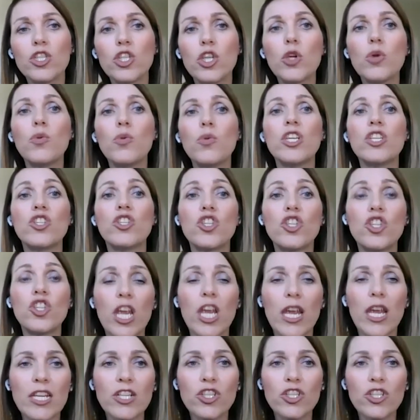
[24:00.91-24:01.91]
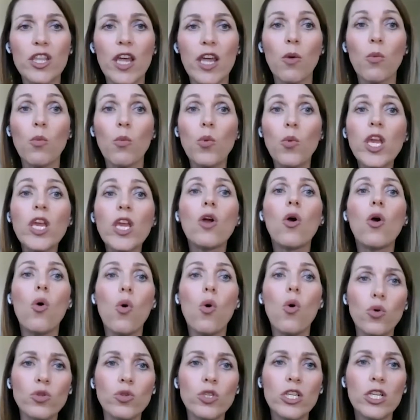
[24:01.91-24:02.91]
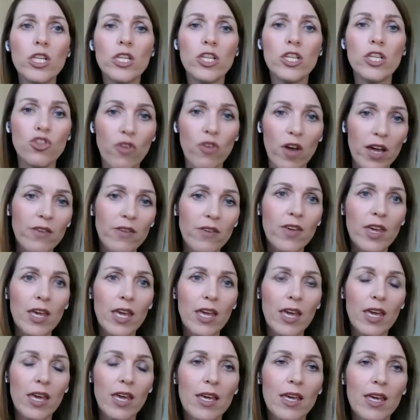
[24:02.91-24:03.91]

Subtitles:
to the change that we own driving,